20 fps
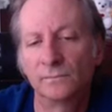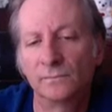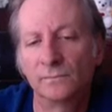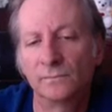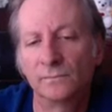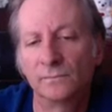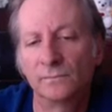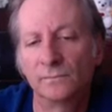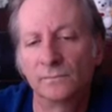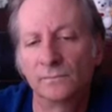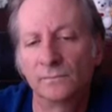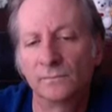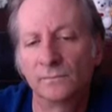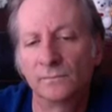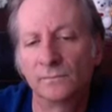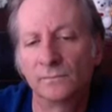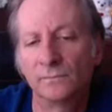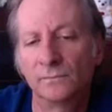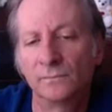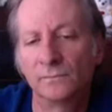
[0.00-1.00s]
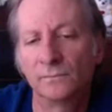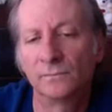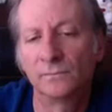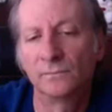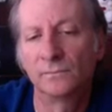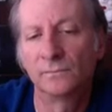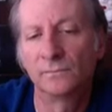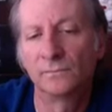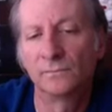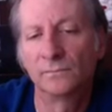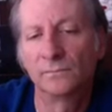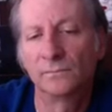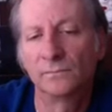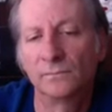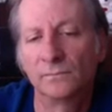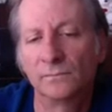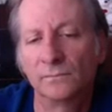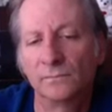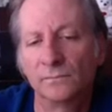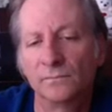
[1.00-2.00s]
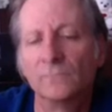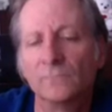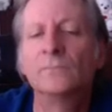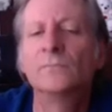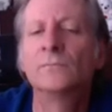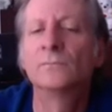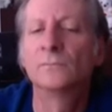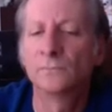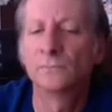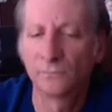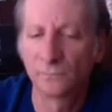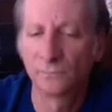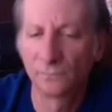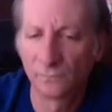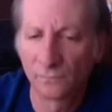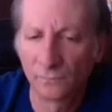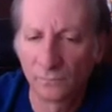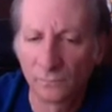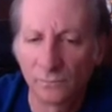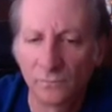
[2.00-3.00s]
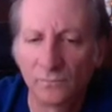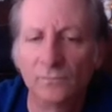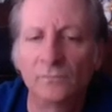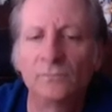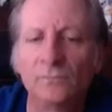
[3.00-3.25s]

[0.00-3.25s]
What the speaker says: (not speaking)